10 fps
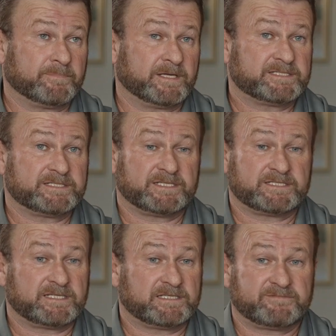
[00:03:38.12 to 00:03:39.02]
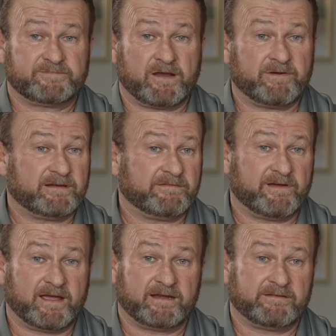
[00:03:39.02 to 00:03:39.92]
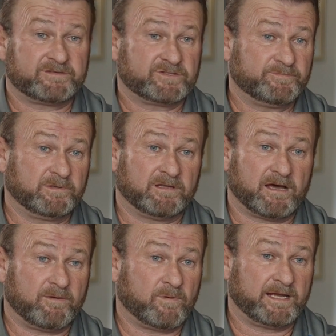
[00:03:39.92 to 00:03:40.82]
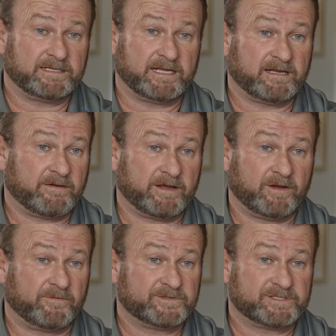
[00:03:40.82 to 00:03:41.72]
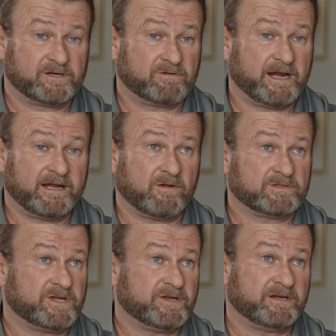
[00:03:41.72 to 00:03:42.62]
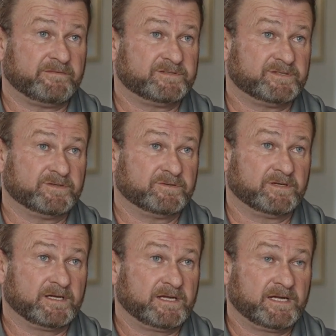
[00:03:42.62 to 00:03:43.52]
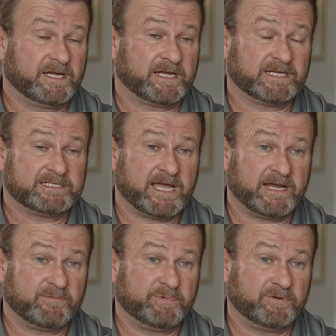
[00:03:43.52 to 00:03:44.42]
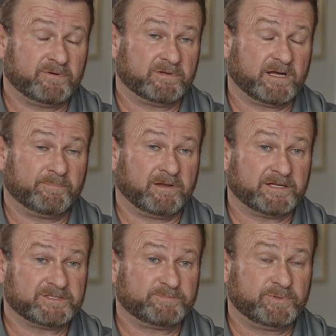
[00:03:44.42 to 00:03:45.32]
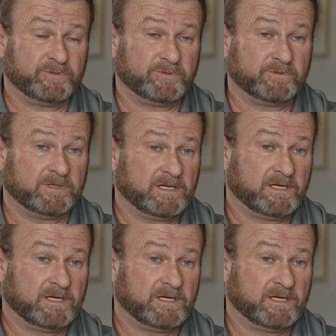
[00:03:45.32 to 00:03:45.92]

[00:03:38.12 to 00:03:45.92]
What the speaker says: It's very innovative, super lightweight, and offers a great alternative to a container pool, a plunge pool,